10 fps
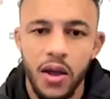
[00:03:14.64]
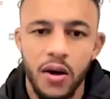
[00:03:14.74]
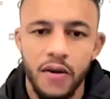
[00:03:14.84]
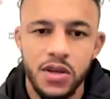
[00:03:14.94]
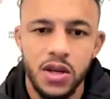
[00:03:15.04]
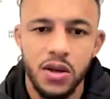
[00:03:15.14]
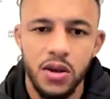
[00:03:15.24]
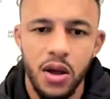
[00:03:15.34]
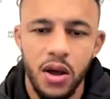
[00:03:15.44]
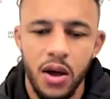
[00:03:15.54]

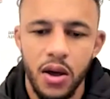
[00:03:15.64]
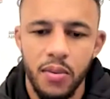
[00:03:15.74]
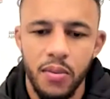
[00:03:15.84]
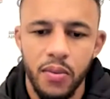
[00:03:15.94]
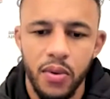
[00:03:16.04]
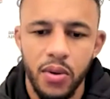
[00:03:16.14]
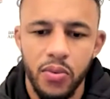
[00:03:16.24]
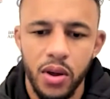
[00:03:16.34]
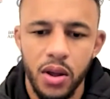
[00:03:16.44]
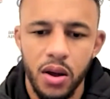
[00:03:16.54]
Obviously,
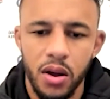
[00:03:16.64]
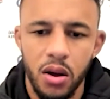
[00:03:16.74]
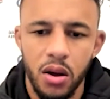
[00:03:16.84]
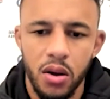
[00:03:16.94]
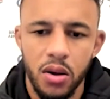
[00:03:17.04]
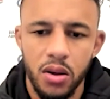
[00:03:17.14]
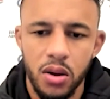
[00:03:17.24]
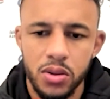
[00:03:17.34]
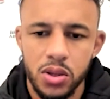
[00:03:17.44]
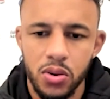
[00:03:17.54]
we learnt a lot
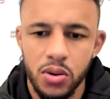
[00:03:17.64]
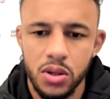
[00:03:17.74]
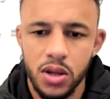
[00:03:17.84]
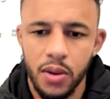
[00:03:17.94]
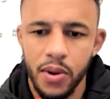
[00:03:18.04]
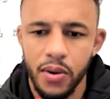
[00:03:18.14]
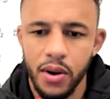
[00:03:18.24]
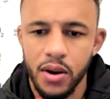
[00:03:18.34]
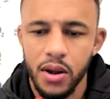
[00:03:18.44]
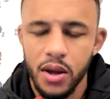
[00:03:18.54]
on tour in the summer, and